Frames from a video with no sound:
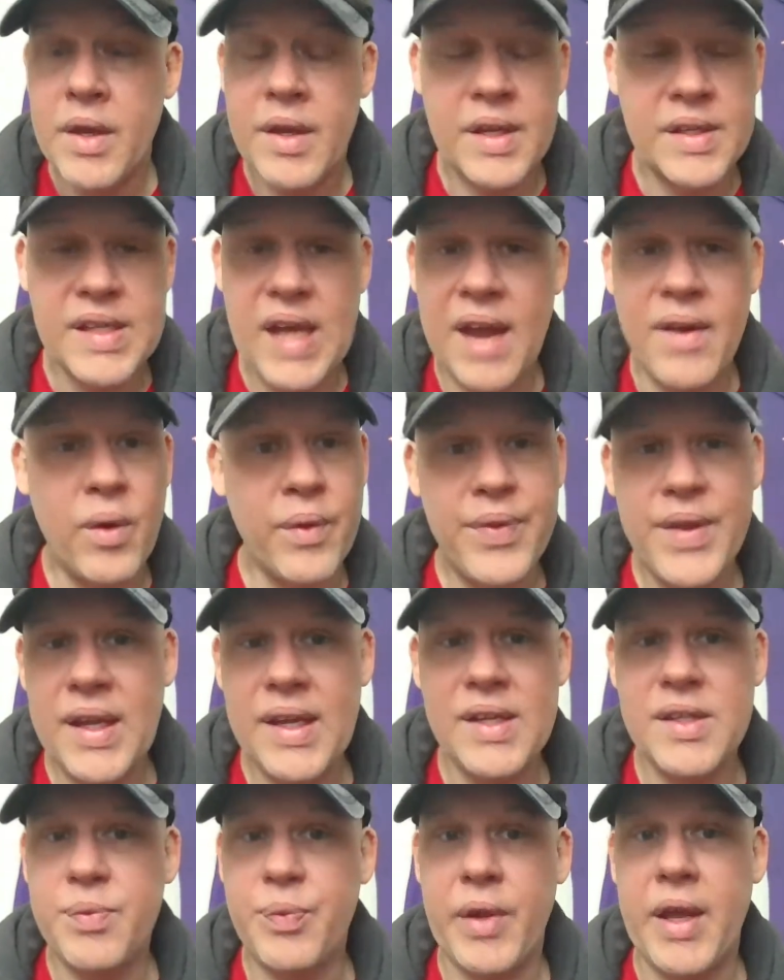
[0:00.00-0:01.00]
Because I don't
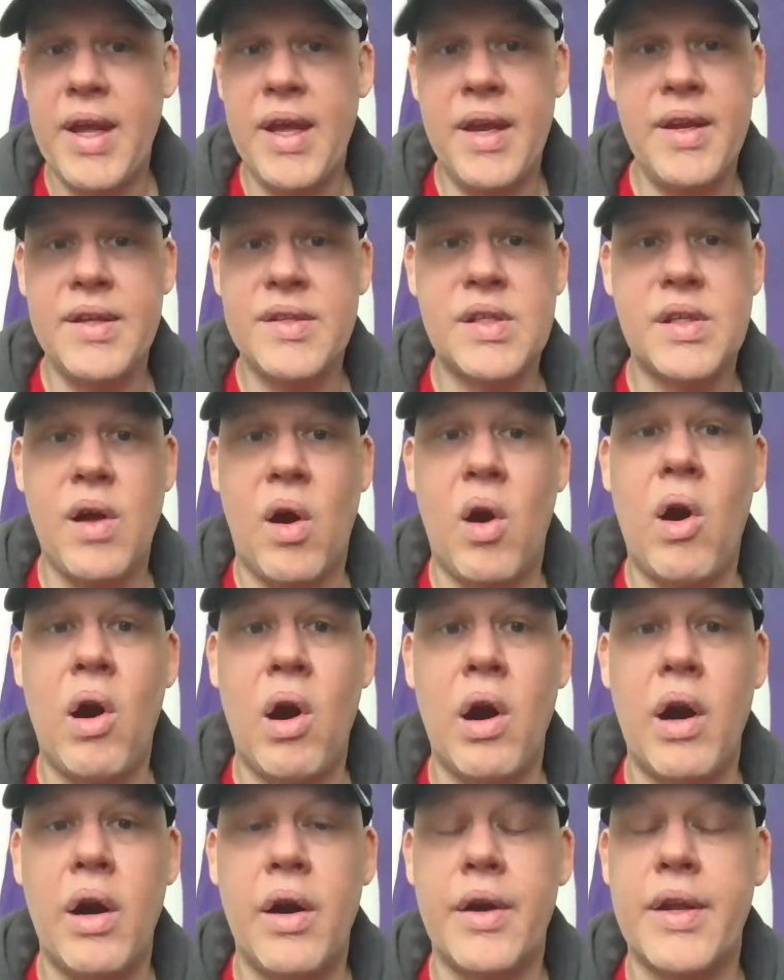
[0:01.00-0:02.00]
think he's playing as
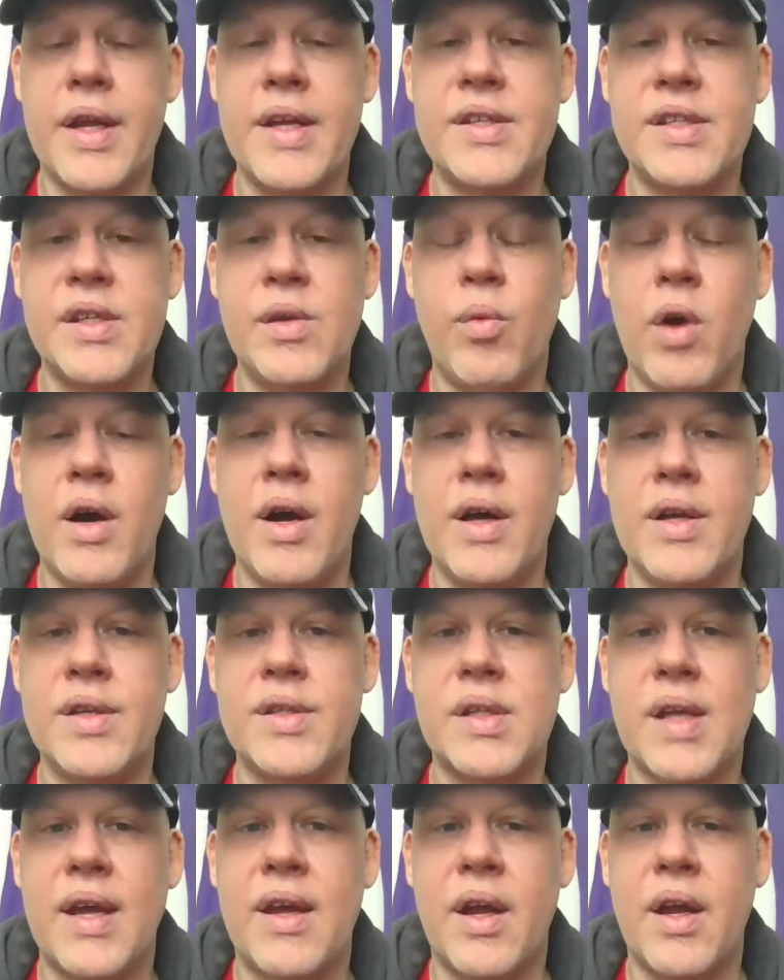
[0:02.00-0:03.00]
hard as he
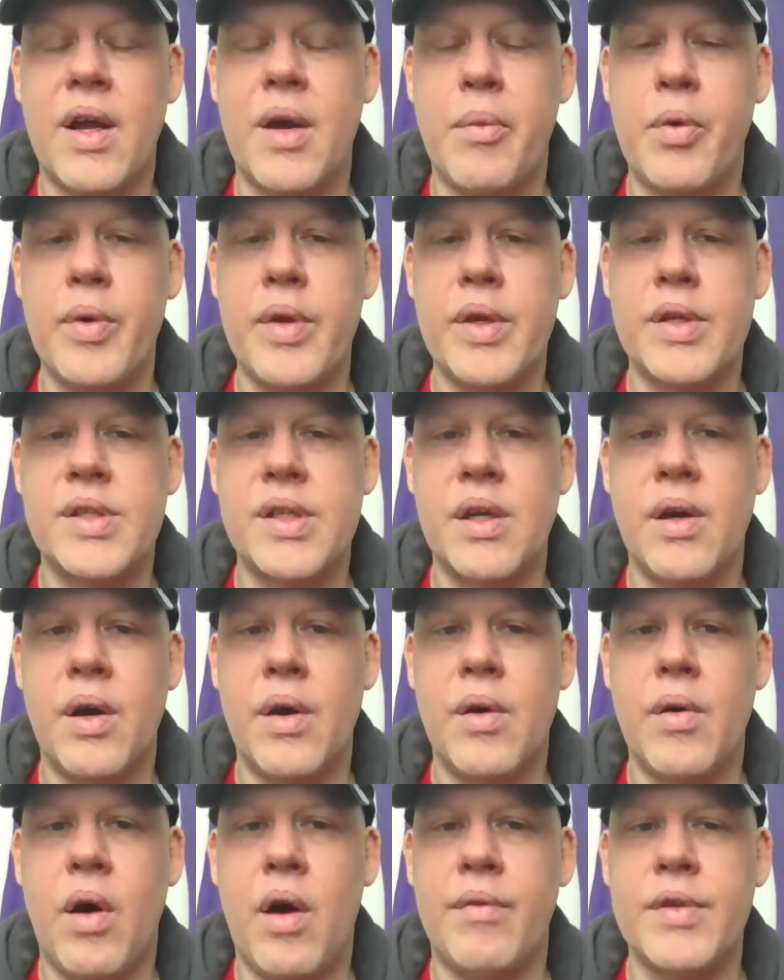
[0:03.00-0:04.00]
was like a couple weeks
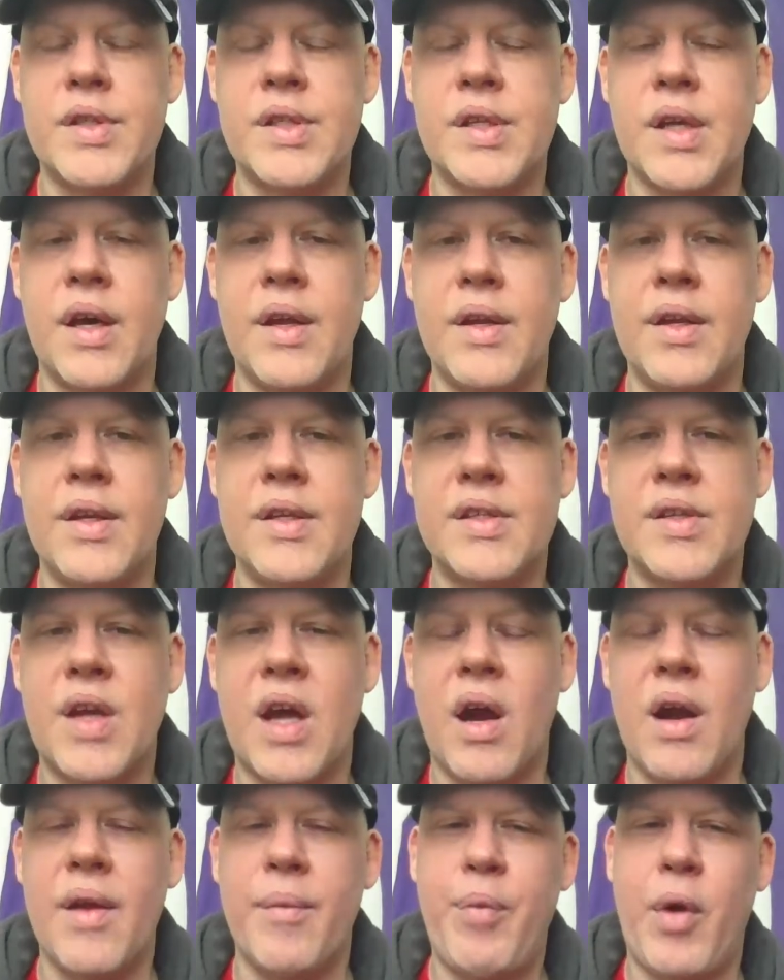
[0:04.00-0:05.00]
ago. All of a sudden, it's
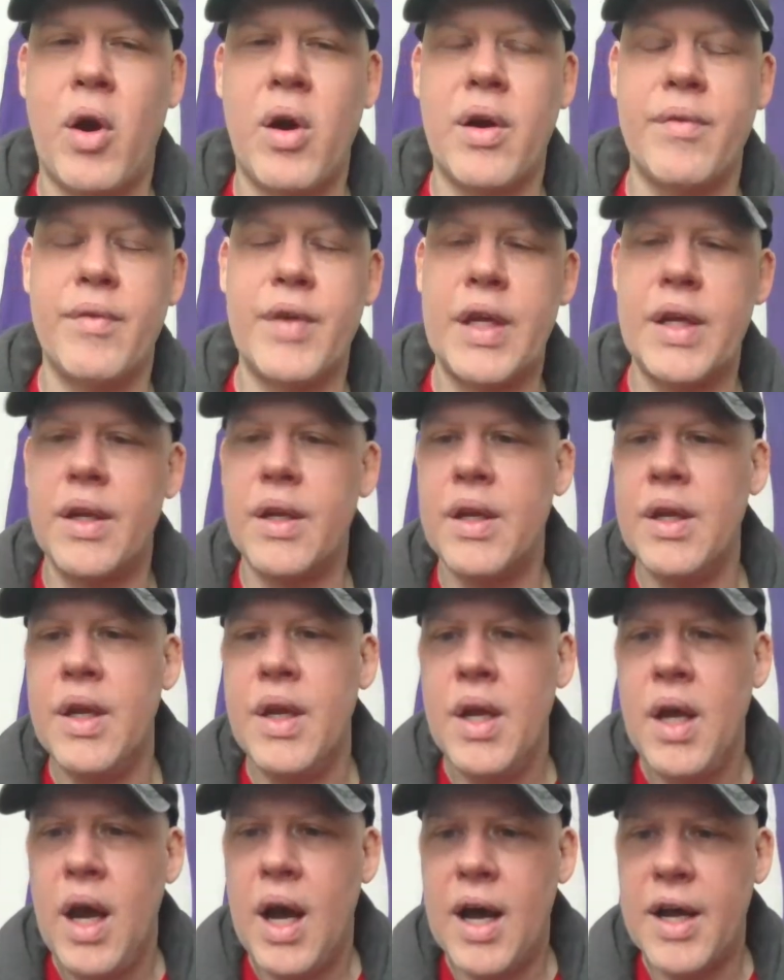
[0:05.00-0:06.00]
kind of part of
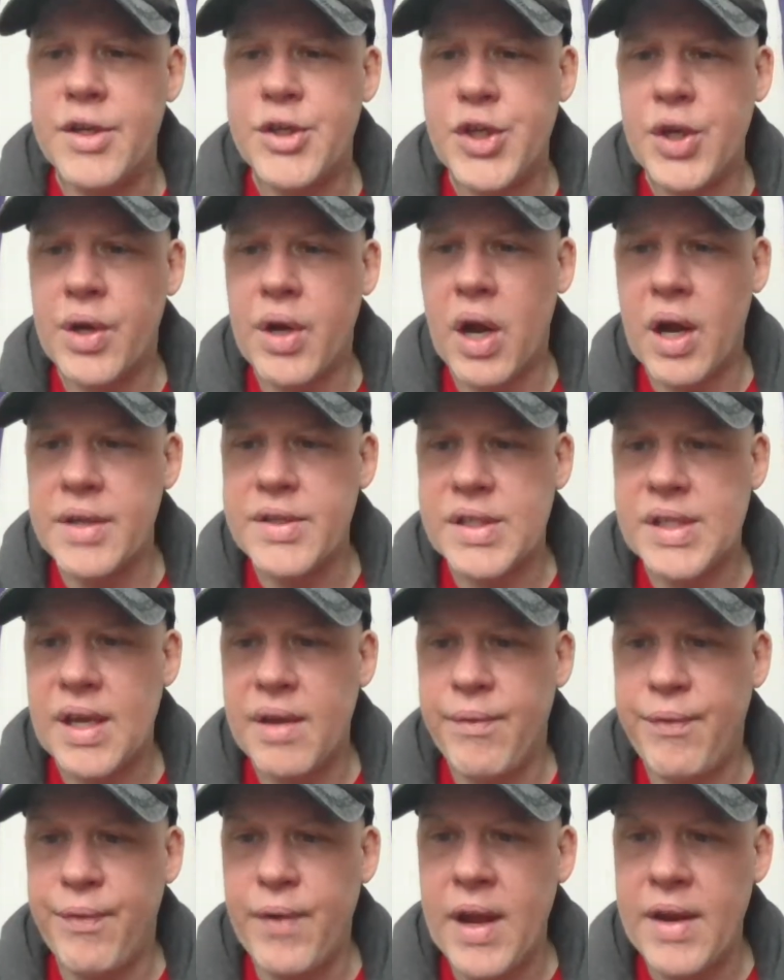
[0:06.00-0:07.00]
it. Sheer Khan
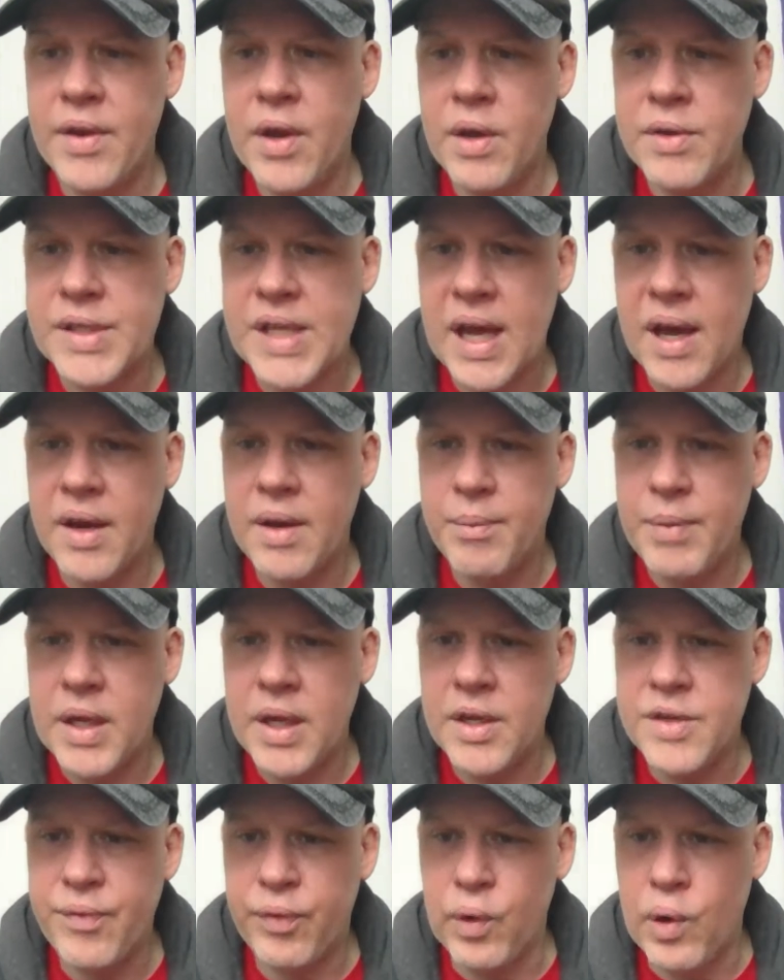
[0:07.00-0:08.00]
saying Fred knows how to
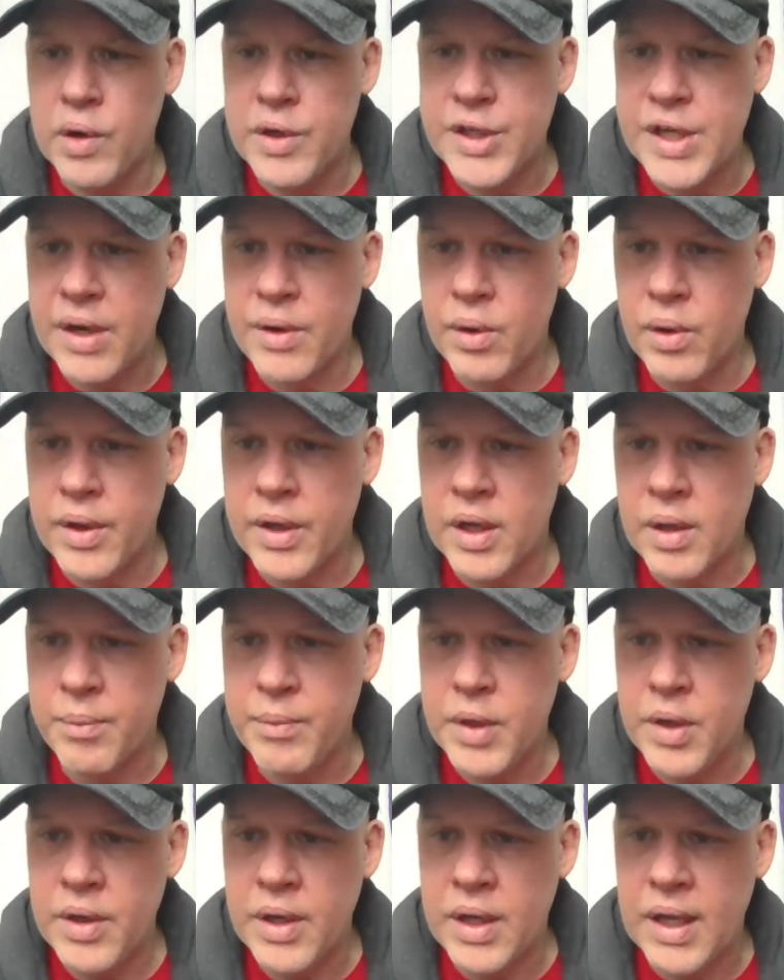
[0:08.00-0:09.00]
be a floor general and
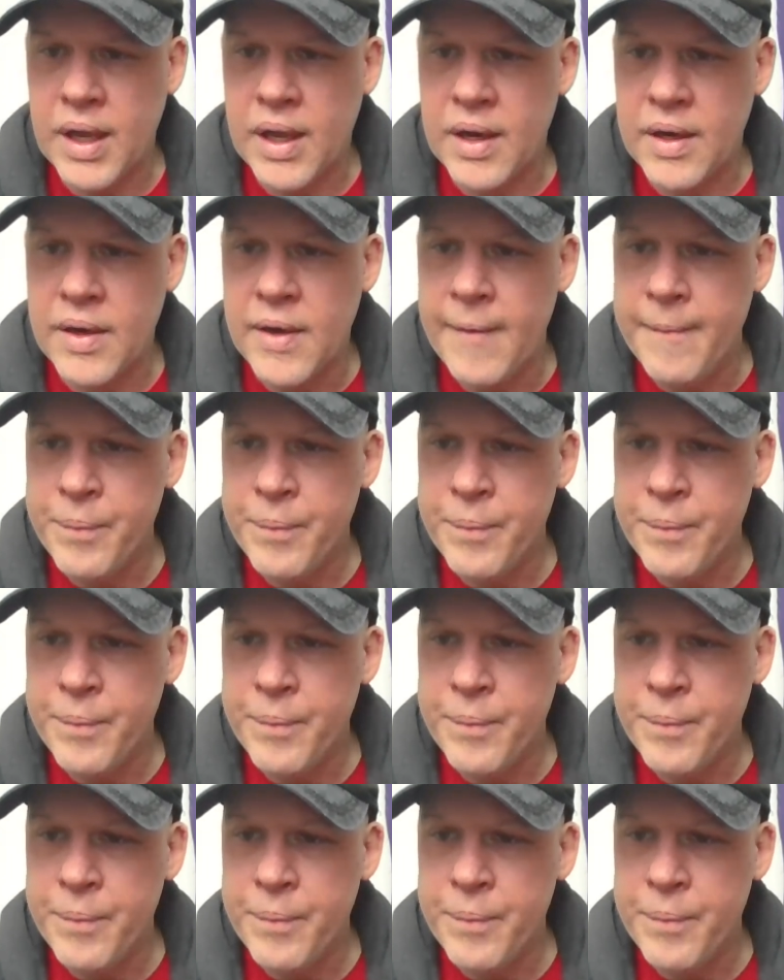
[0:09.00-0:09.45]
communicate,